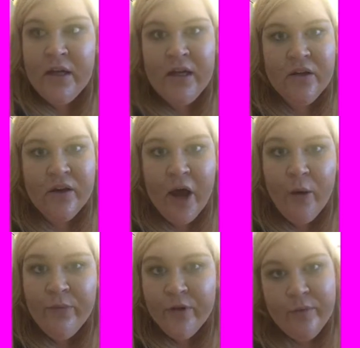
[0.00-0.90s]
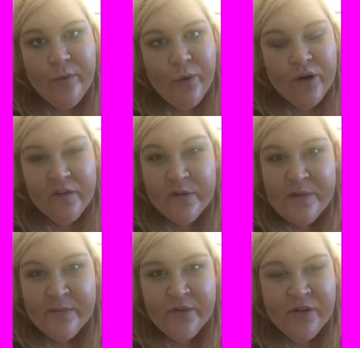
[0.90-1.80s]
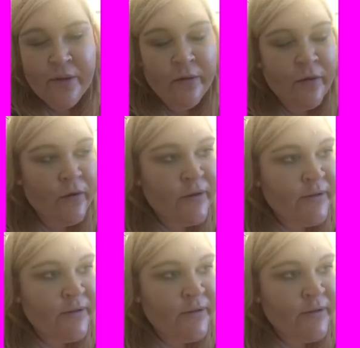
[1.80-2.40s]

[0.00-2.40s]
it could help them or give them some strength.